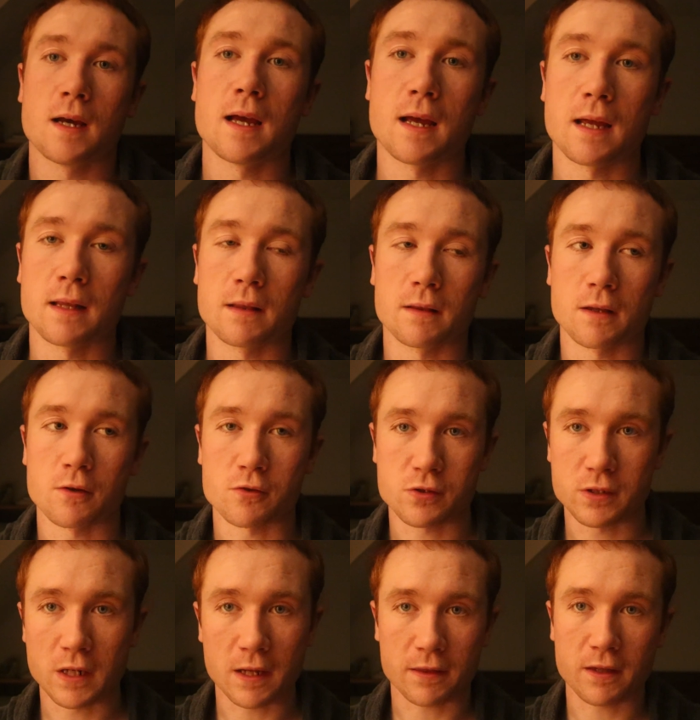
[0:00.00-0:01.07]
And there's
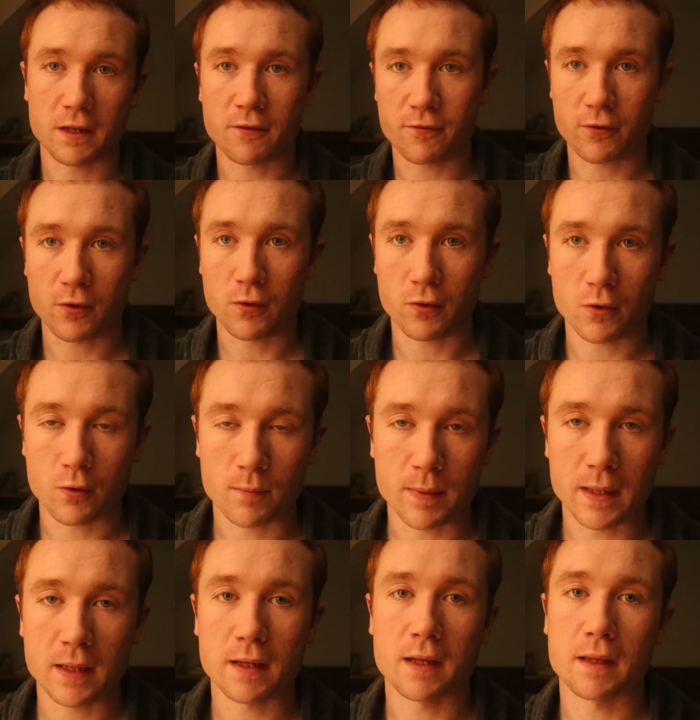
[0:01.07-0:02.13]
nothing for a little
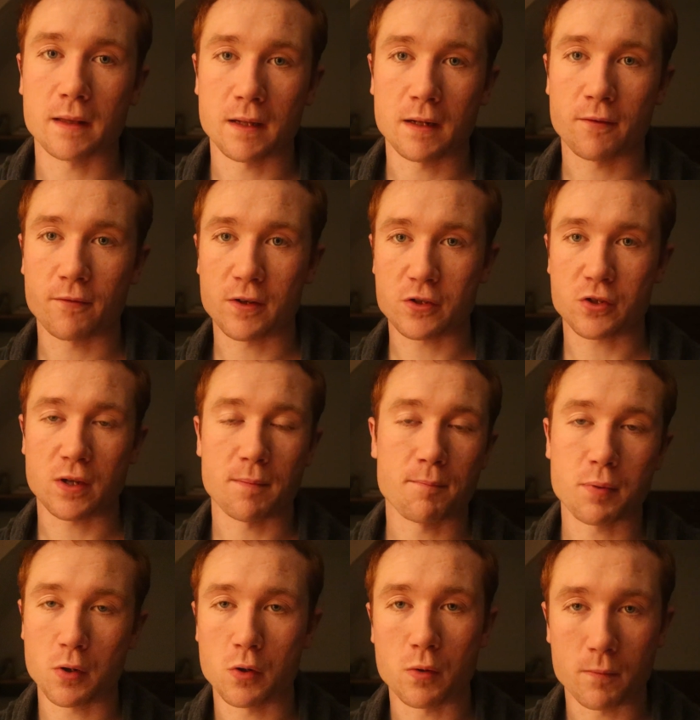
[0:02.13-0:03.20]
bit, and then eventually,
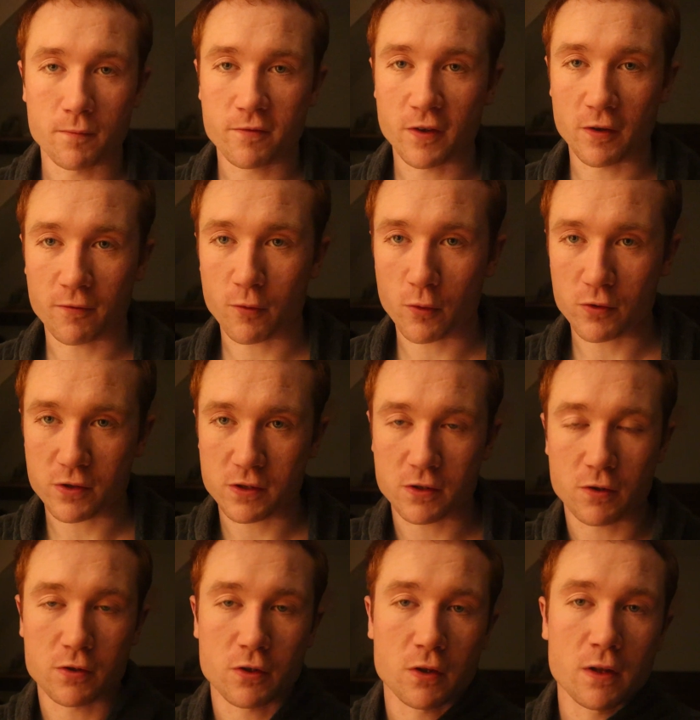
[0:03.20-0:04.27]
boom, Fear Force is
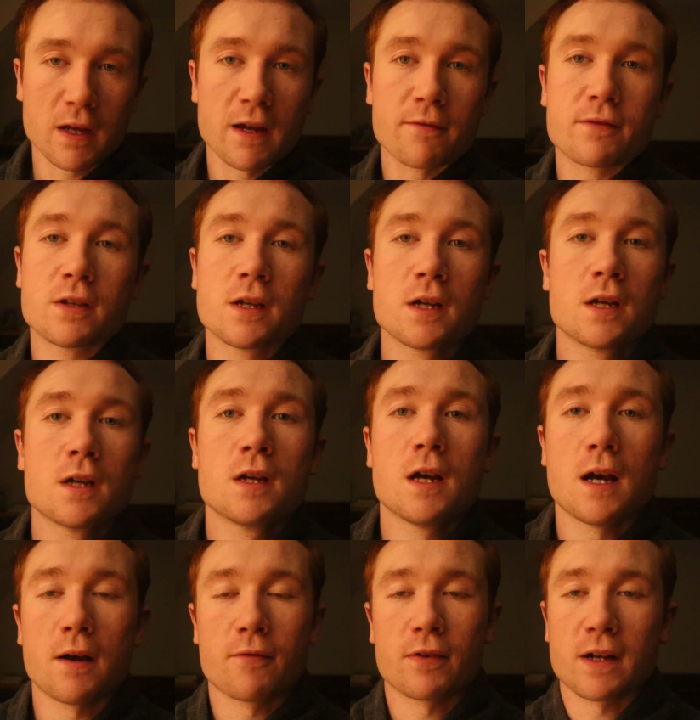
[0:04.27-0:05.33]
on your left.
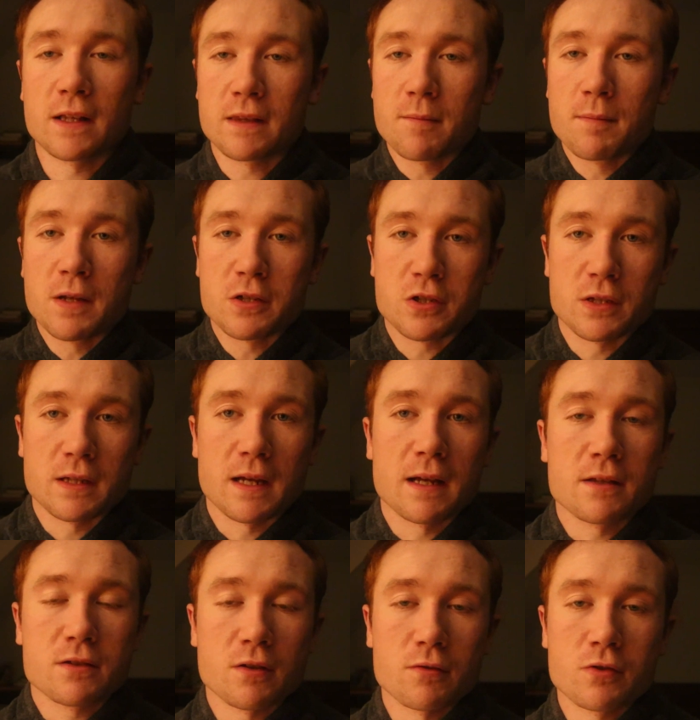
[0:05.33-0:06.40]
I forgot to mention
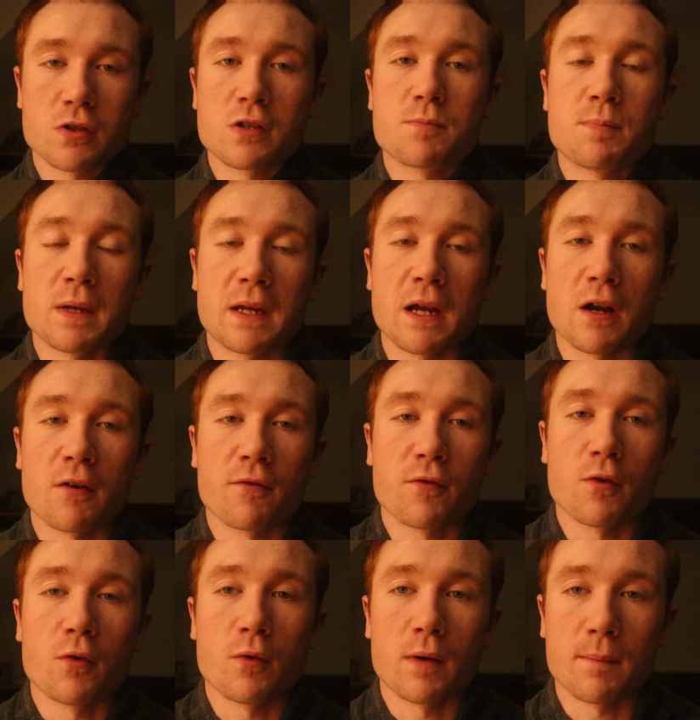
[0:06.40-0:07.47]
that, so just be
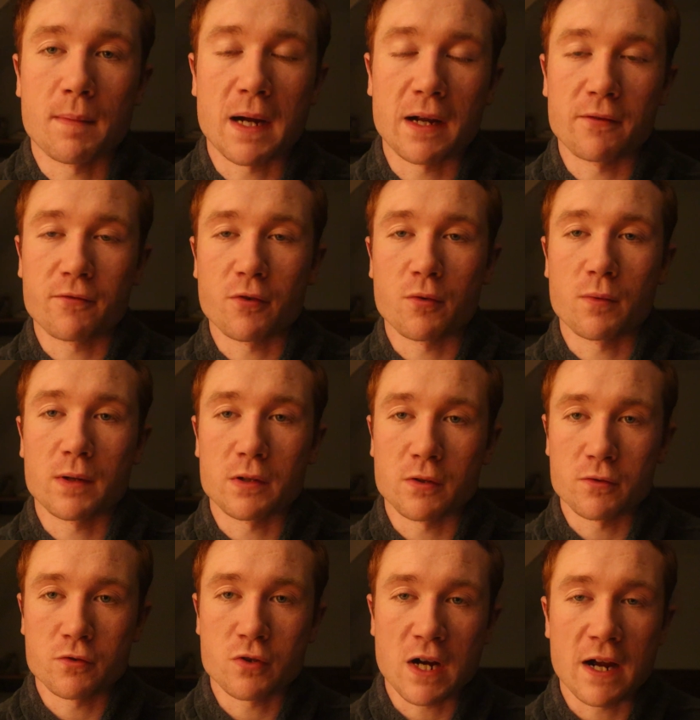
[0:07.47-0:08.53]
careful and mindful when you're
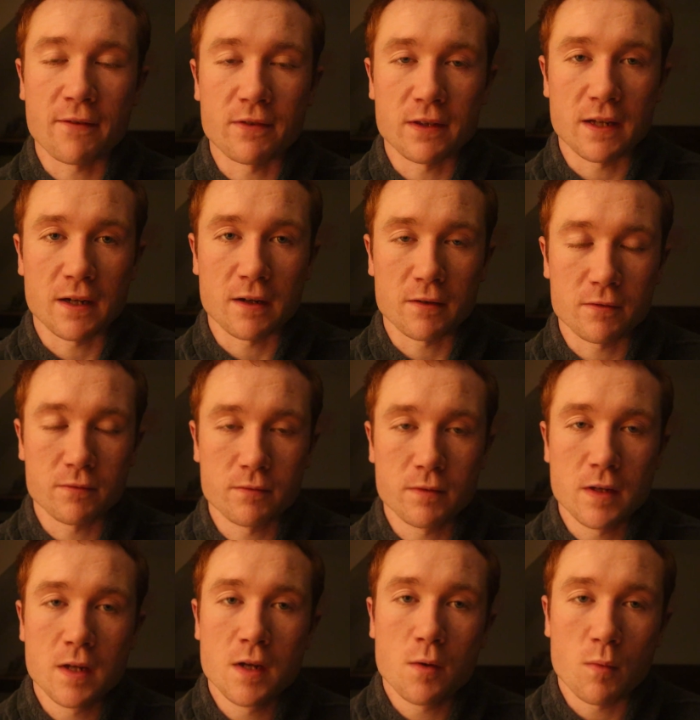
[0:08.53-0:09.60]
driving there.
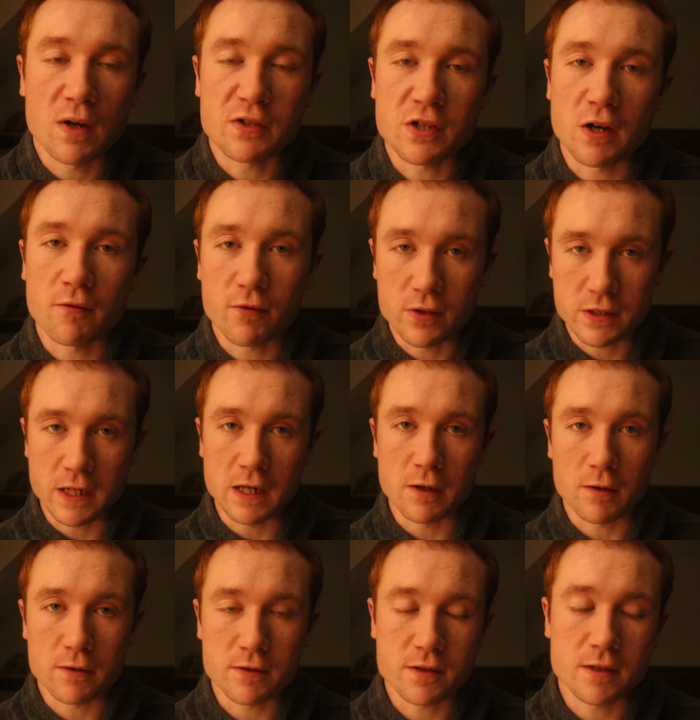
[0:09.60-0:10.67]
Watch out for
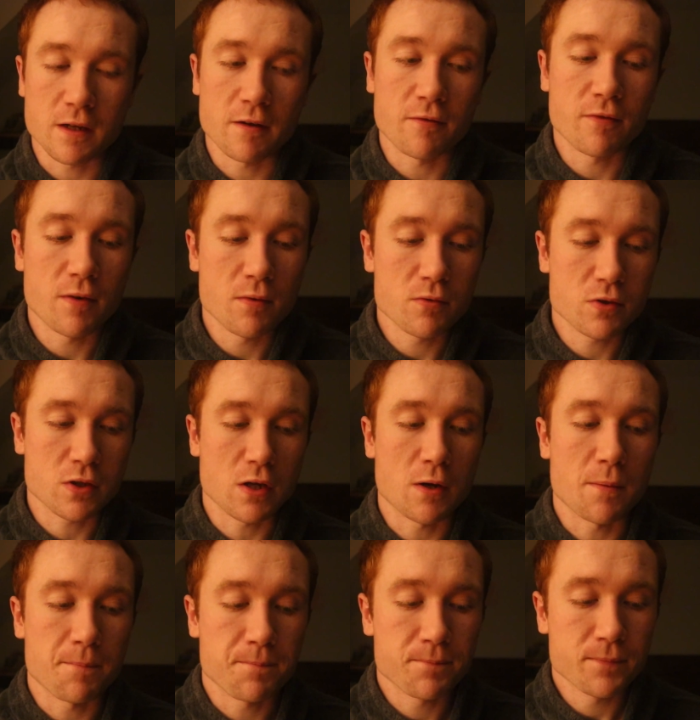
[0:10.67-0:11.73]
deer and stuff.
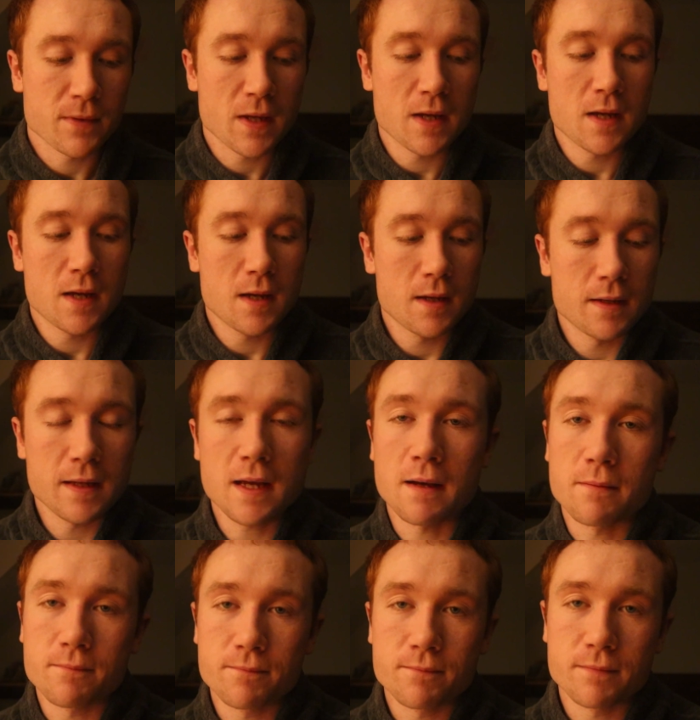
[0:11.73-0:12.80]
So,
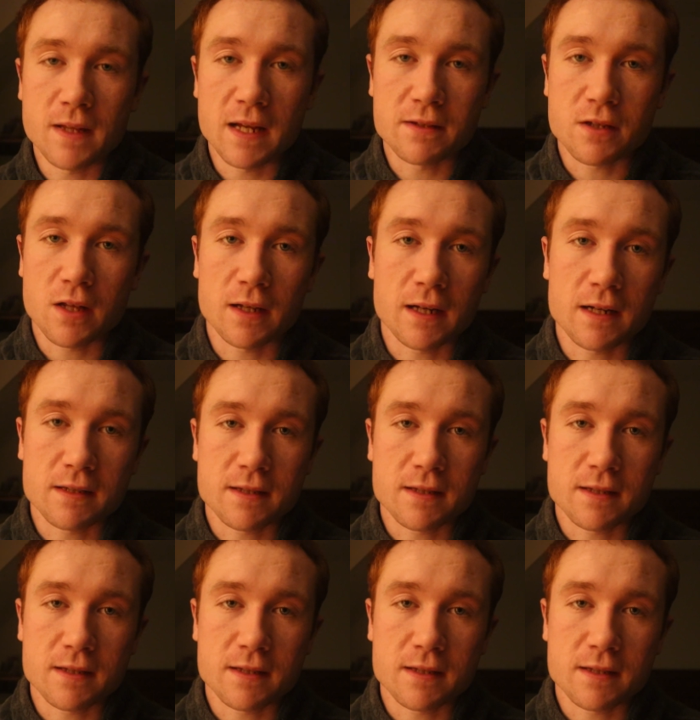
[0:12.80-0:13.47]
yeah, that's all I got to